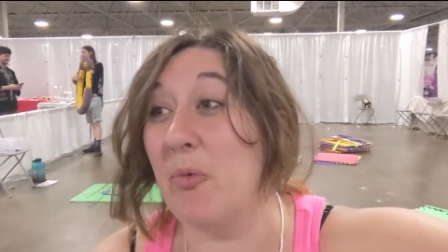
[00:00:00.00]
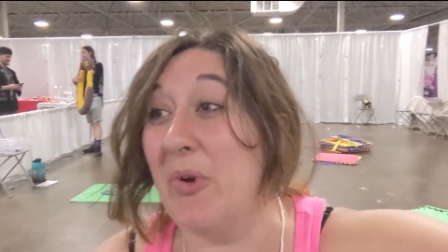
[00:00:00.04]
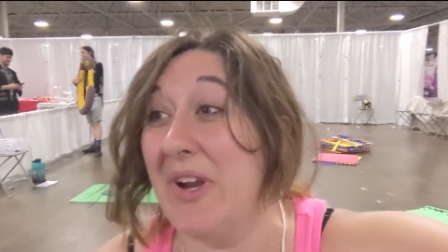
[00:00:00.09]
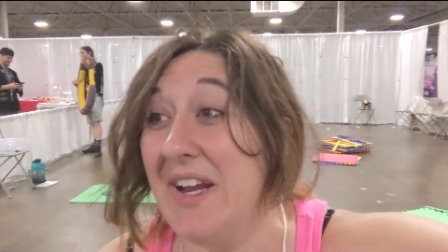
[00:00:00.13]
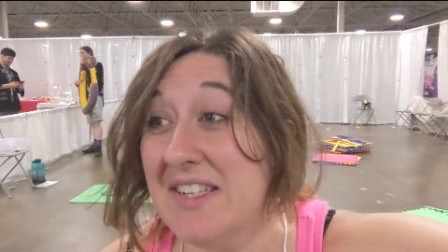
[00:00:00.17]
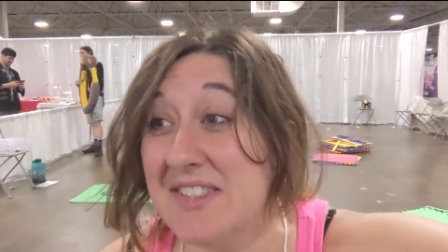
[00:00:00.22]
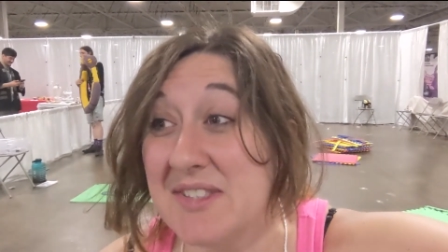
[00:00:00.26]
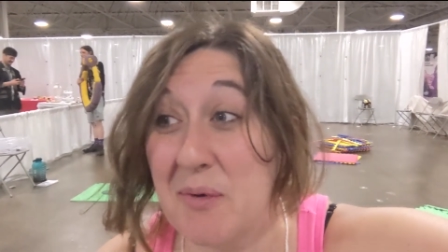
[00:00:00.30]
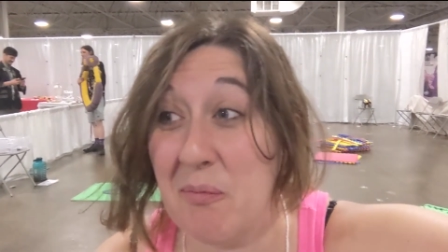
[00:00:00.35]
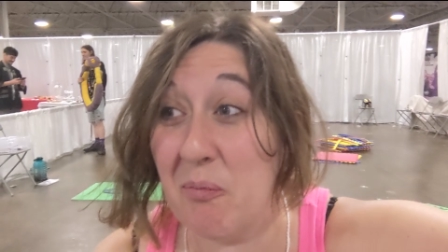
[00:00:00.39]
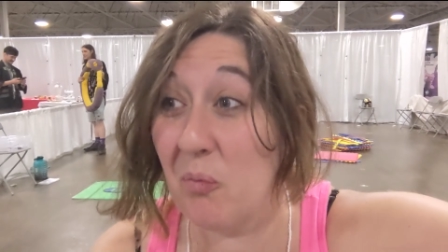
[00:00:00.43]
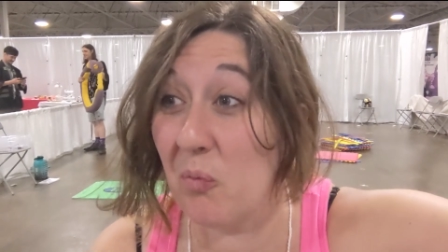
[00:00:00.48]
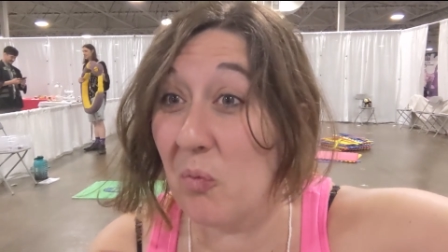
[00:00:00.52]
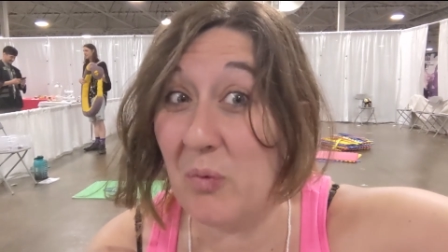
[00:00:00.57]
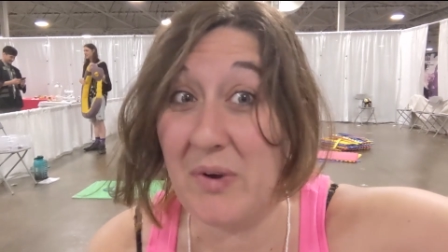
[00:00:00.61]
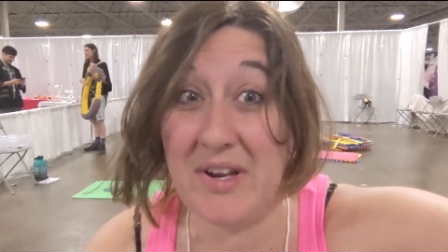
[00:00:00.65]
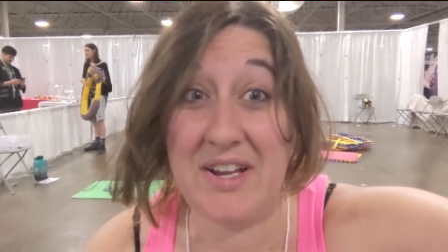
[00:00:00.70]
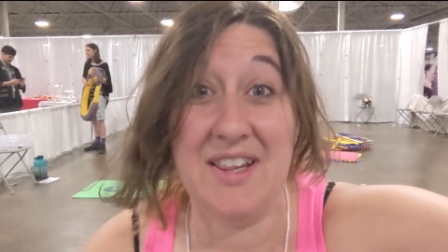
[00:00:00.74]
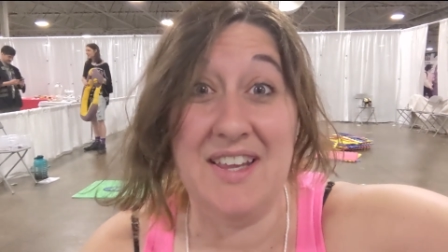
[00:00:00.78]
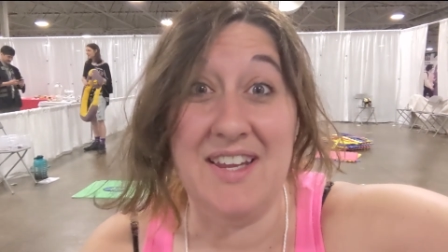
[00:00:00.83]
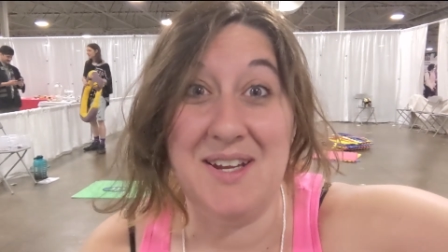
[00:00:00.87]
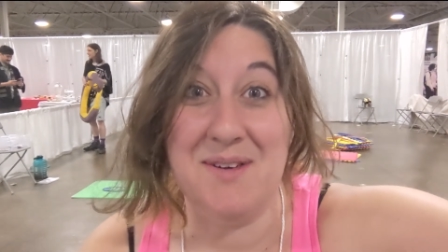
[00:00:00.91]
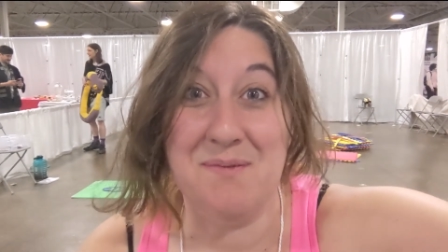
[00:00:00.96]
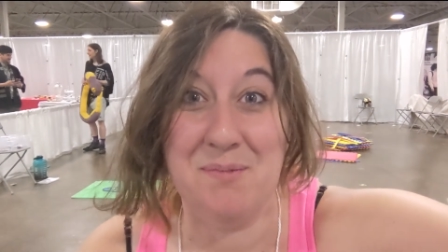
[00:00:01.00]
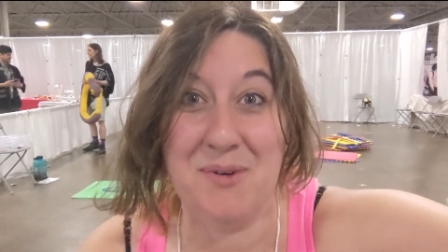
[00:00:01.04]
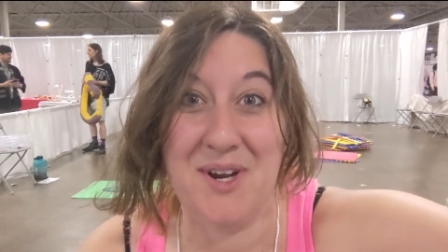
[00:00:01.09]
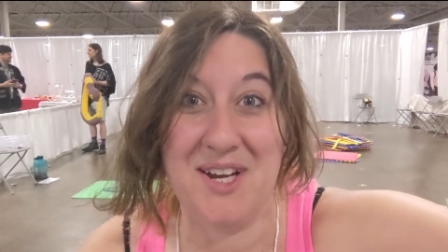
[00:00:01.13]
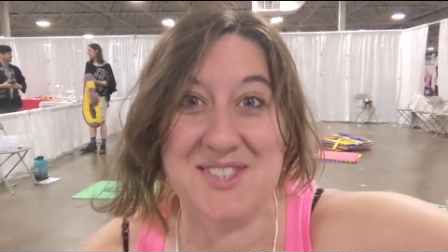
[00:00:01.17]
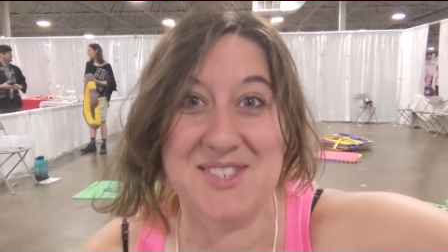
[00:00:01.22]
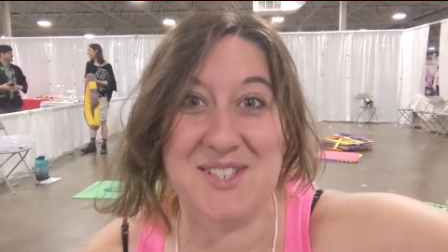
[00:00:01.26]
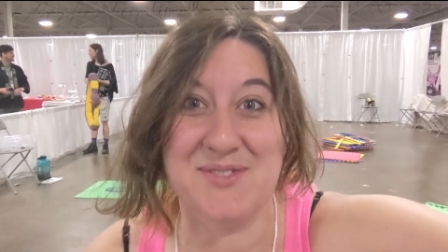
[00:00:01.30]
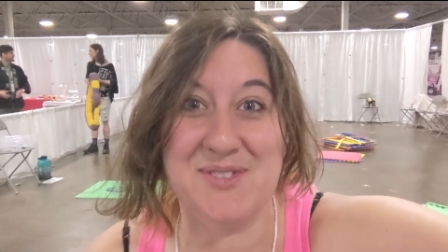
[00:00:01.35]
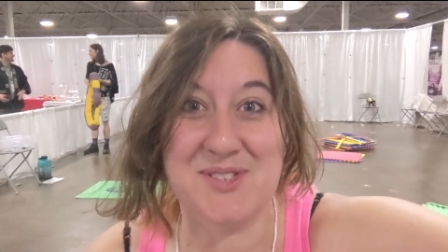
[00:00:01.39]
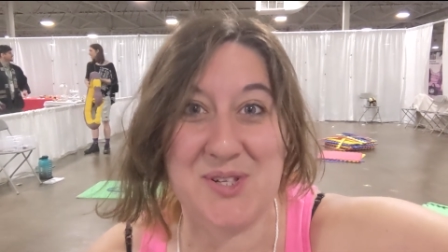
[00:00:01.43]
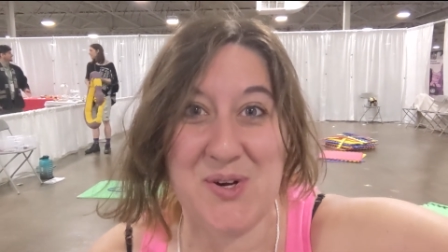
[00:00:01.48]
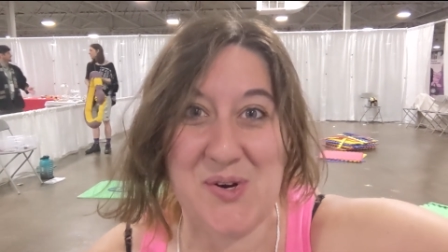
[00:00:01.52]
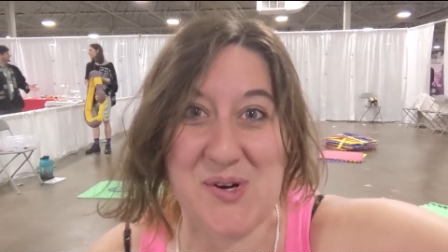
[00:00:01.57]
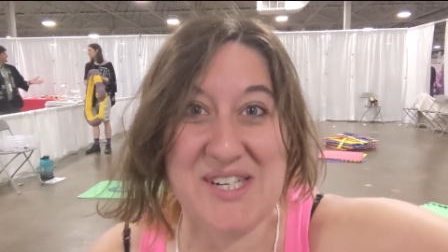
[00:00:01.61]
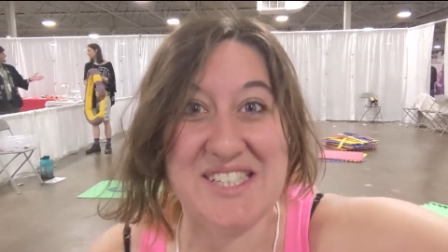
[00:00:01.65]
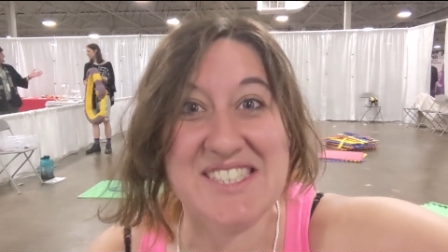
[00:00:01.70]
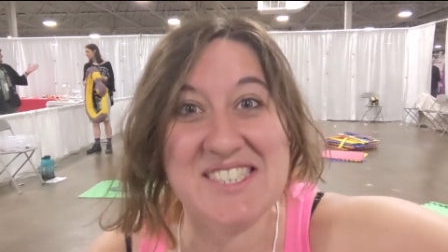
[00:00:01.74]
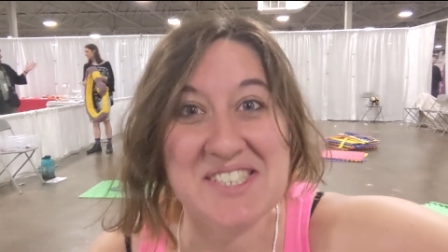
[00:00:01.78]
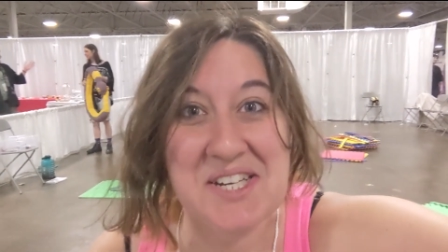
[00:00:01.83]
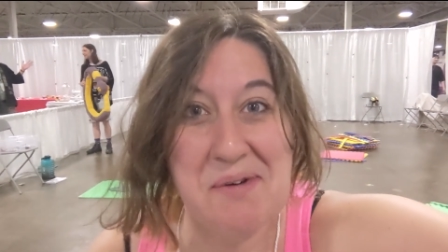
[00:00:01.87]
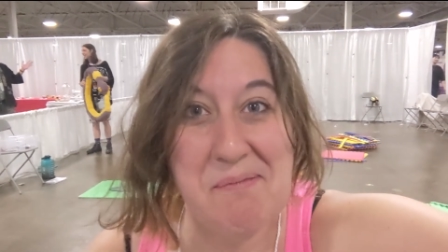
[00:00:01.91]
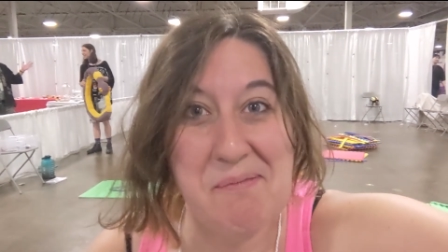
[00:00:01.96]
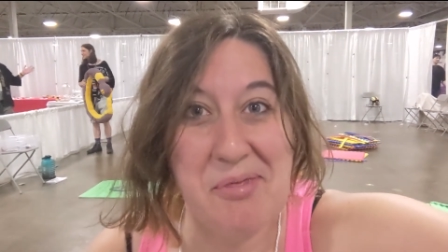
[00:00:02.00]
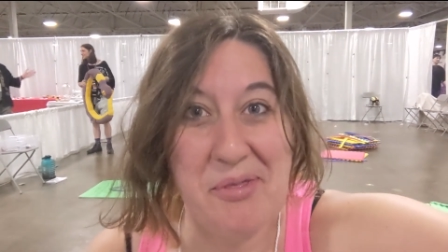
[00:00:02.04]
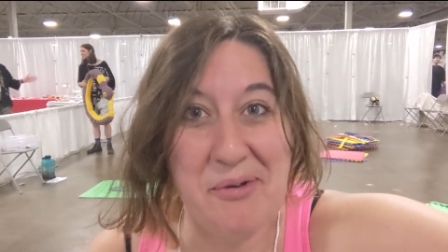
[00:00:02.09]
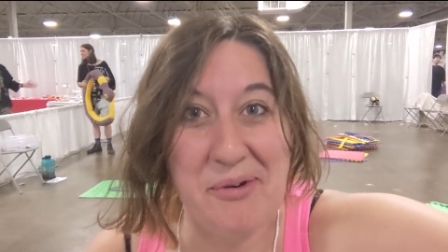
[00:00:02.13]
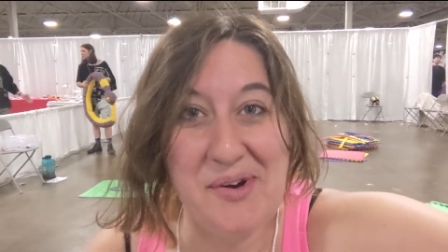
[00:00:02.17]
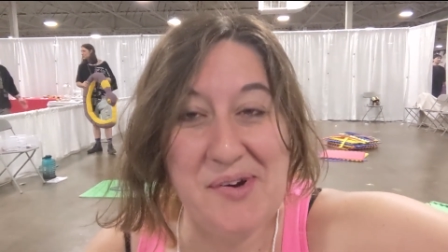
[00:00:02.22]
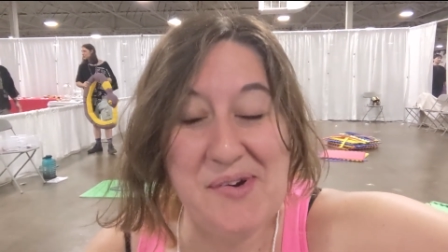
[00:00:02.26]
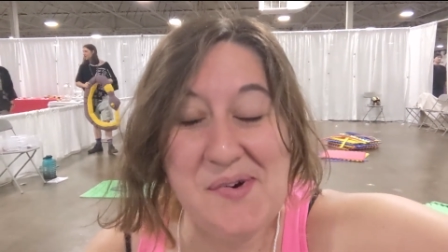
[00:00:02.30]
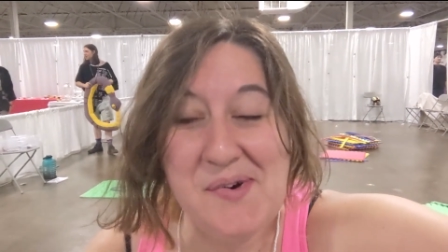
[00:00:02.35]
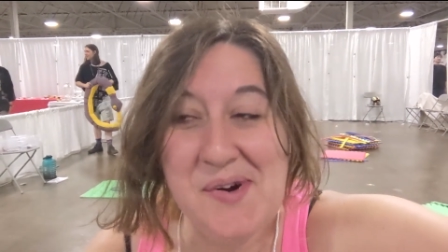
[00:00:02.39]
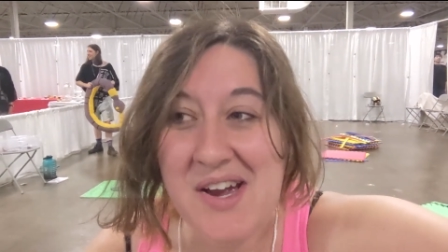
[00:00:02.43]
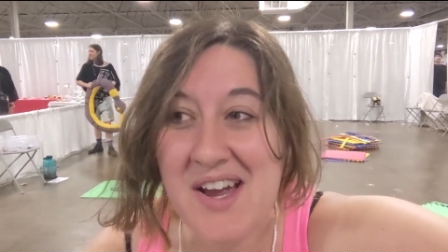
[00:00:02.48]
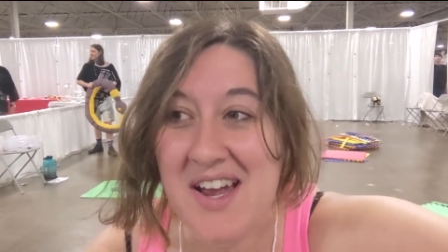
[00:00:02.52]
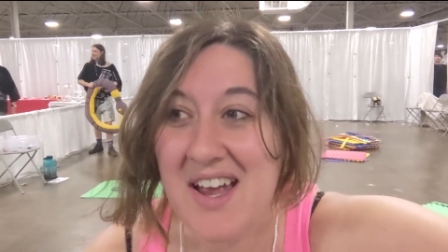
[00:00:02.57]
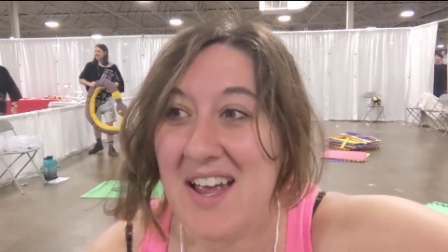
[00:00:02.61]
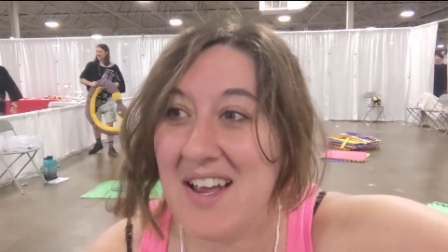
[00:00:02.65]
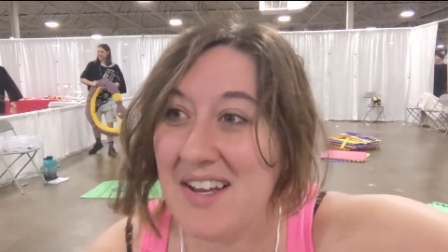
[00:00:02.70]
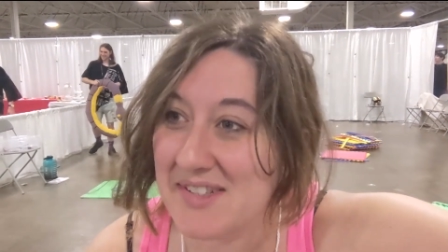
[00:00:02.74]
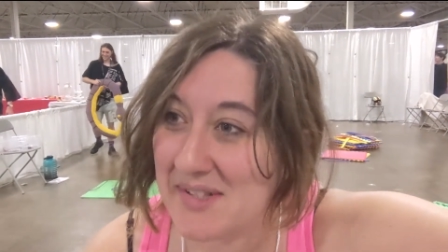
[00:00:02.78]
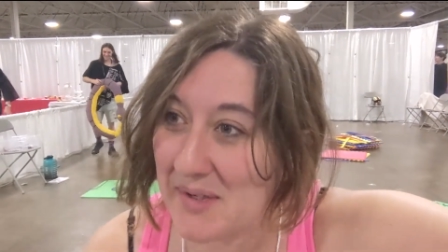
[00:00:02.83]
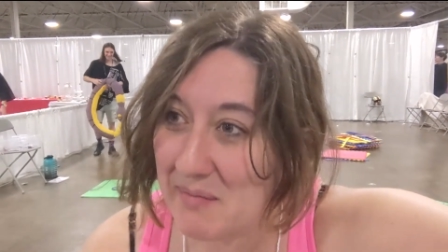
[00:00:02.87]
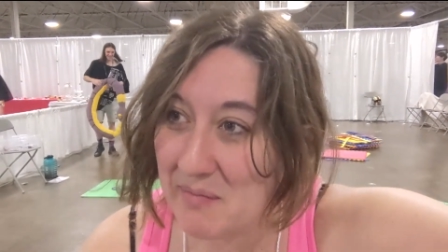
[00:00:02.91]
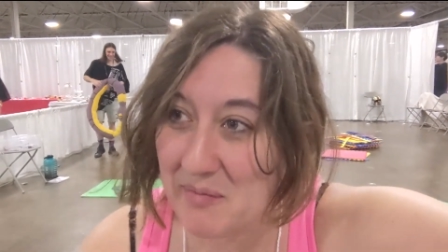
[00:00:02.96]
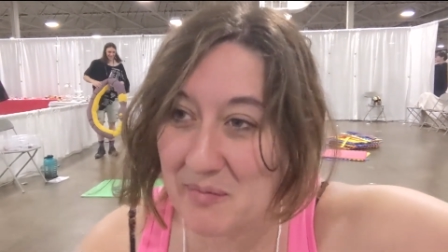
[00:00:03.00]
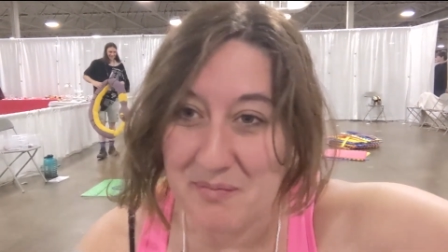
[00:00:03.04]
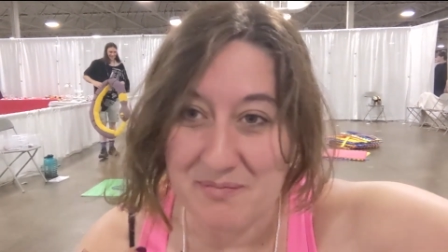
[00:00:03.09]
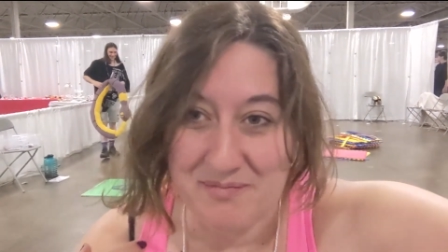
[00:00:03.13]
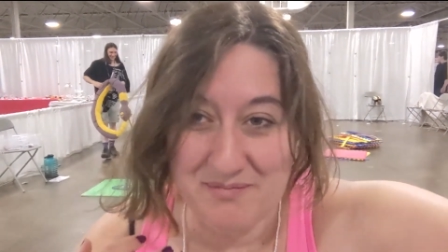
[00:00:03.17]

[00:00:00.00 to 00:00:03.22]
We had some really impressive scores come through. Some